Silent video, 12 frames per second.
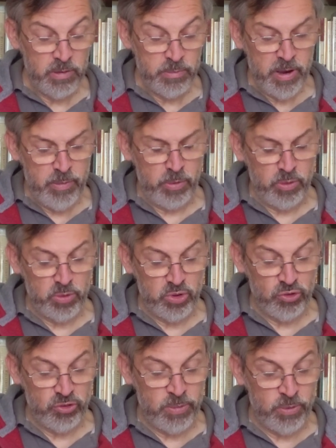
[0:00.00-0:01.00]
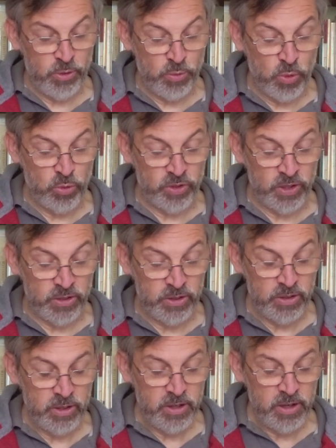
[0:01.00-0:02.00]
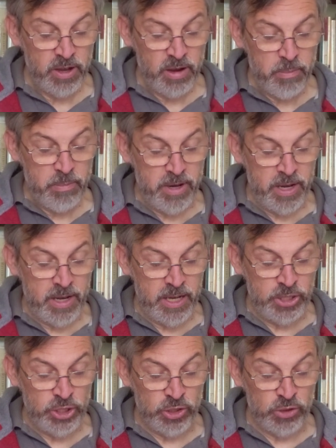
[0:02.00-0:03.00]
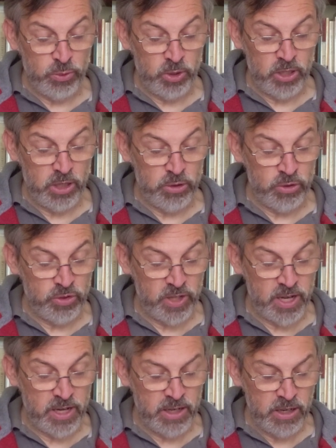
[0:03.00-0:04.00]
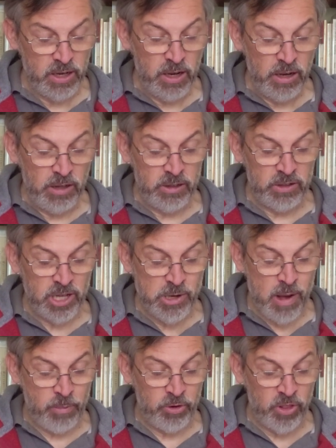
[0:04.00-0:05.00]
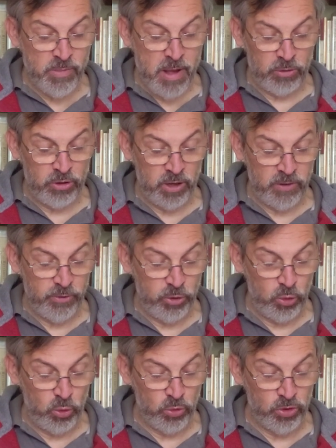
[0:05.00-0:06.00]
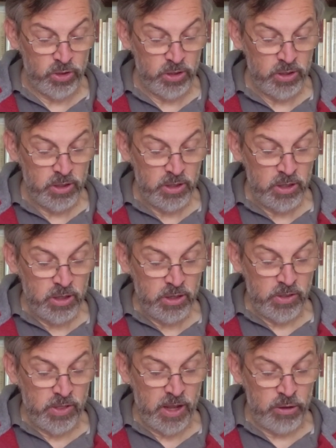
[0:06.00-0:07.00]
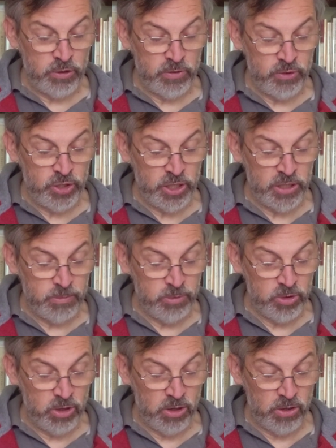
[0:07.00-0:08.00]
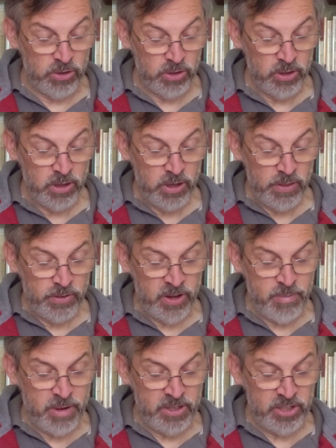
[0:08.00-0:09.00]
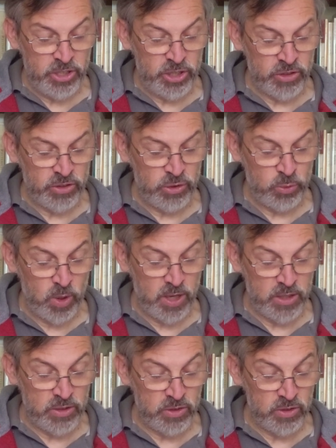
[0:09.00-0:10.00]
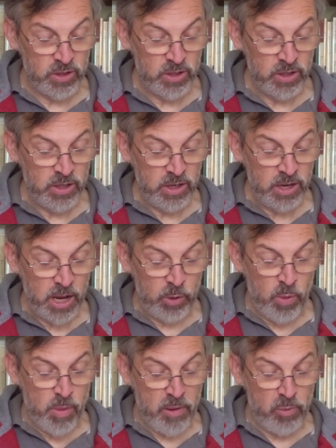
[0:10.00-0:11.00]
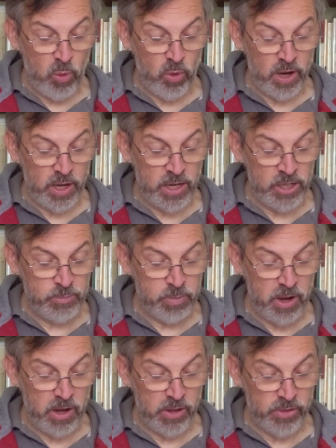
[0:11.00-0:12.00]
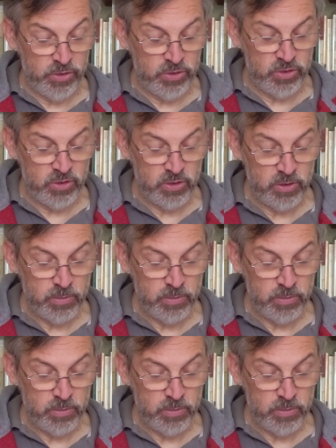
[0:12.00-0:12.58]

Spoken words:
People will stream towards it. Many nations will go, saying, let us go up to the mountain of the Lord, to the house of Jacob's God, that he may teach us his ways, and we may walk in his paths.